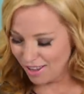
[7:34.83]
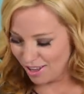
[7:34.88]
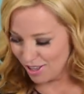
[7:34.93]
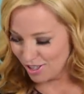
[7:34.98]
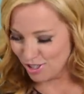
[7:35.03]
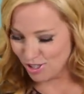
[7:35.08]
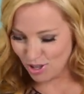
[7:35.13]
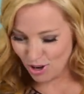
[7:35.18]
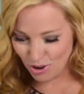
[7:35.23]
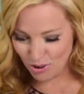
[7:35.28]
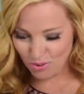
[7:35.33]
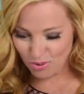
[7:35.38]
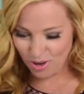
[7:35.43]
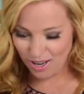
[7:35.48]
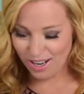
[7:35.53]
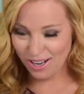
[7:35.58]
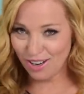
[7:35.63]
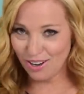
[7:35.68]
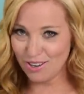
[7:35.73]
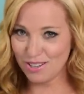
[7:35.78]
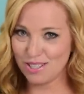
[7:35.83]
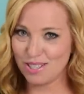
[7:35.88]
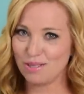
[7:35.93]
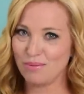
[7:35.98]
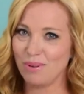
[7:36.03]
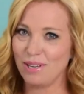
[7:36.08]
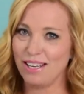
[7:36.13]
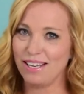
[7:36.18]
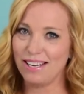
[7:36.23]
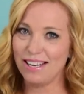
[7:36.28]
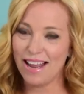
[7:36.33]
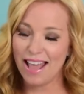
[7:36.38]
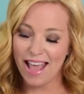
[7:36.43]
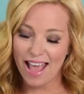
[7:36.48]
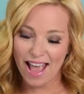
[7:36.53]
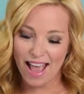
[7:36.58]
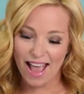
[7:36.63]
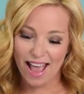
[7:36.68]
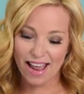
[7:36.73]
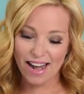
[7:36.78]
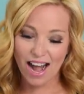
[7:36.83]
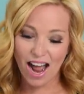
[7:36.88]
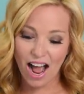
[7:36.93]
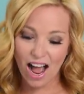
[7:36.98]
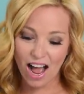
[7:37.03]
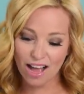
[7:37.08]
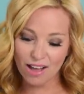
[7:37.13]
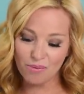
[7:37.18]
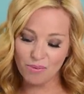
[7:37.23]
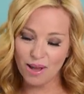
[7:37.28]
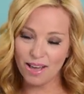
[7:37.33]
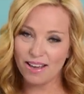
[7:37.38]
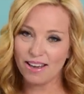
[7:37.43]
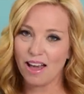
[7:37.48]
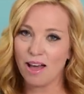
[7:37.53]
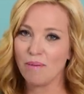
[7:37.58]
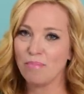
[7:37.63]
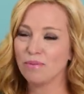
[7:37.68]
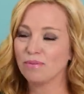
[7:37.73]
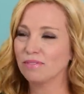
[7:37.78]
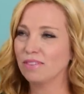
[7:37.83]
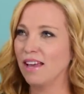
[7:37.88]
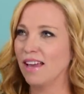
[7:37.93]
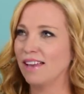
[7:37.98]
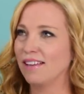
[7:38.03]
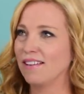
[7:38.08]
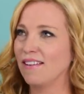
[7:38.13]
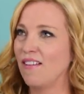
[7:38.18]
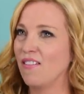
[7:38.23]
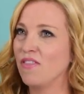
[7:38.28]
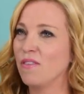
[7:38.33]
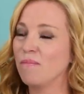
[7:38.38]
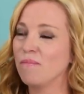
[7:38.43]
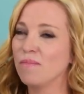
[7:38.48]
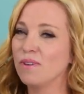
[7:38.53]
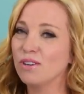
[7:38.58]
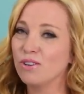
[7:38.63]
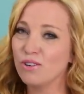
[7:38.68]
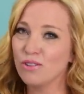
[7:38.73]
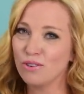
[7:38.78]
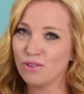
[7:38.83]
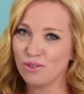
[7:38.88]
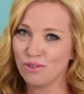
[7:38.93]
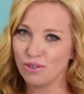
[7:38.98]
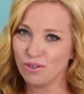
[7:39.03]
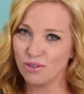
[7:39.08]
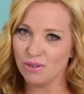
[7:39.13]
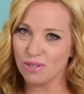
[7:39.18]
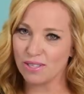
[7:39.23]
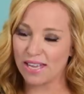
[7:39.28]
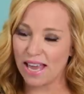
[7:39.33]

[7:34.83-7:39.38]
So we're in our suite, and I wake up like in the middle of the cruise,